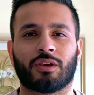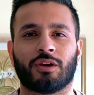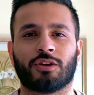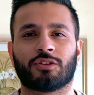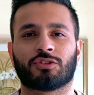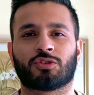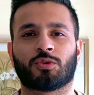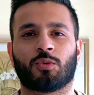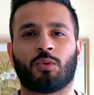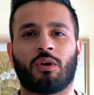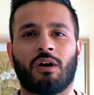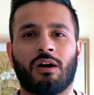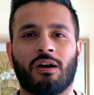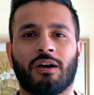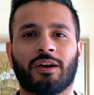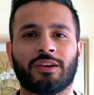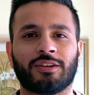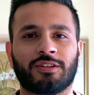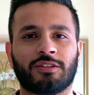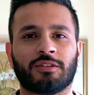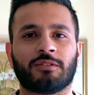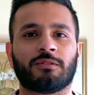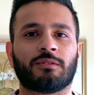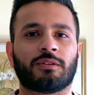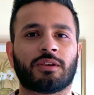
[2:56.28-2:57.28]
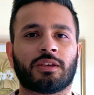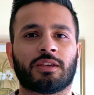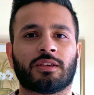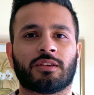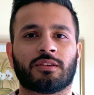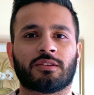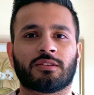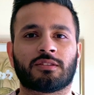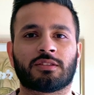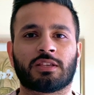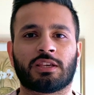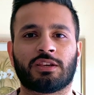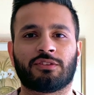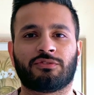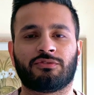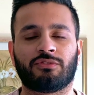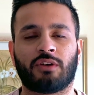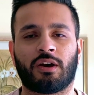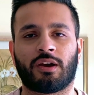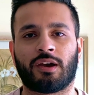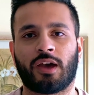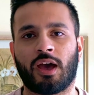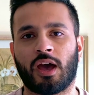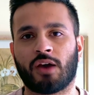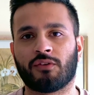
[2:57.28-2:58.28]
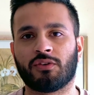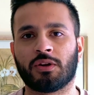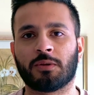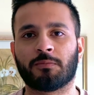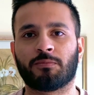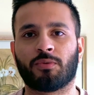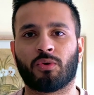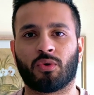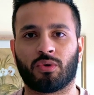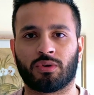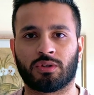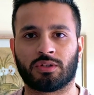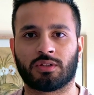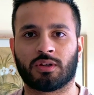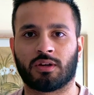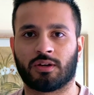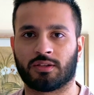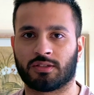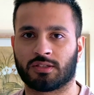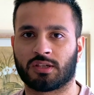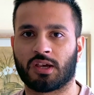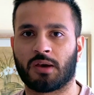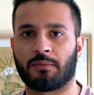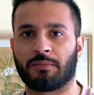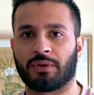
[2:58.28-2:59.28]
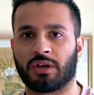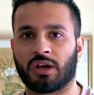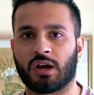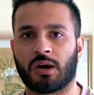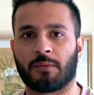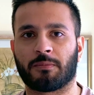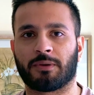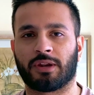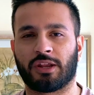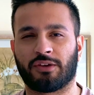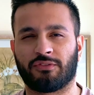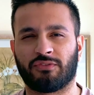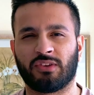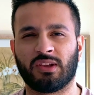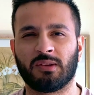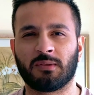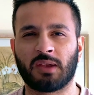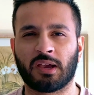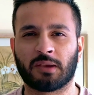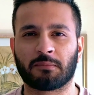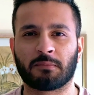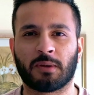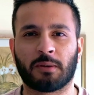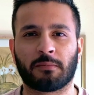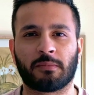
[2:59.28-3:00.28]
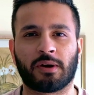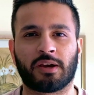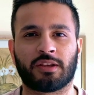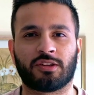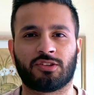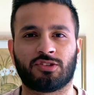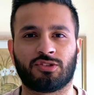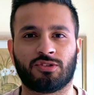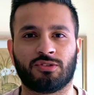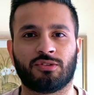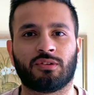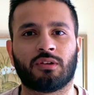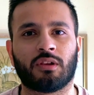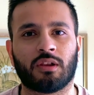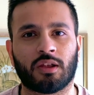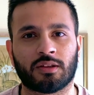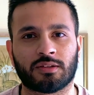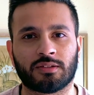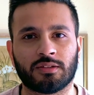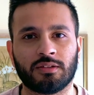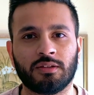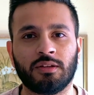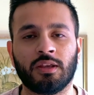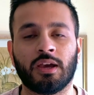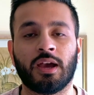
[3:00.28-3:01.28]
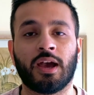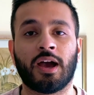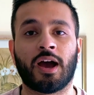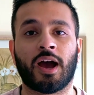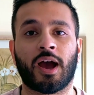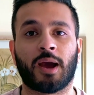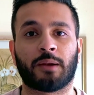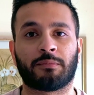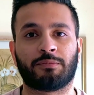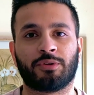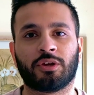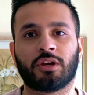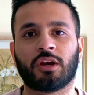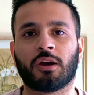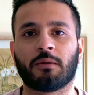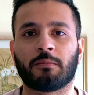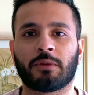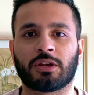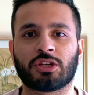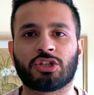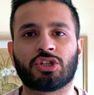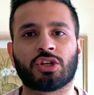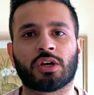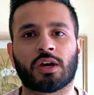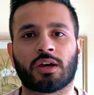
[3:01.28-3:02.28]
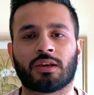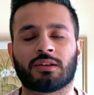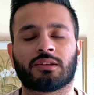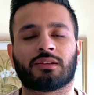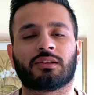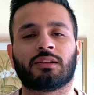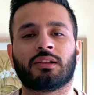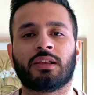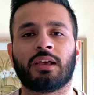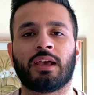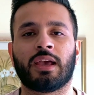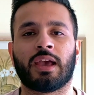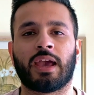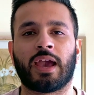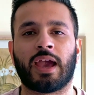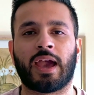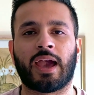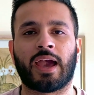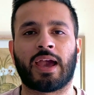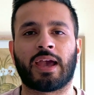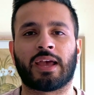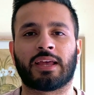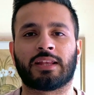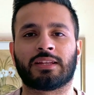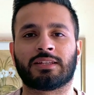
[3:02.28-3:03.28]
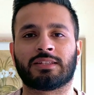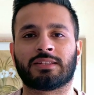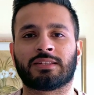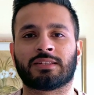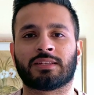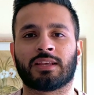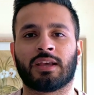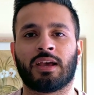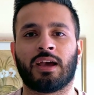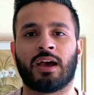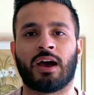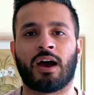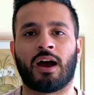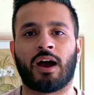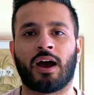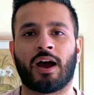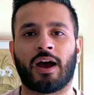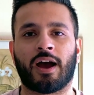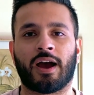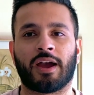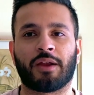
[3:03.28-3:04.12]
So what I do is, if I have an important task coming up and I feel like my mind is too cluttered, I bring out my journal and I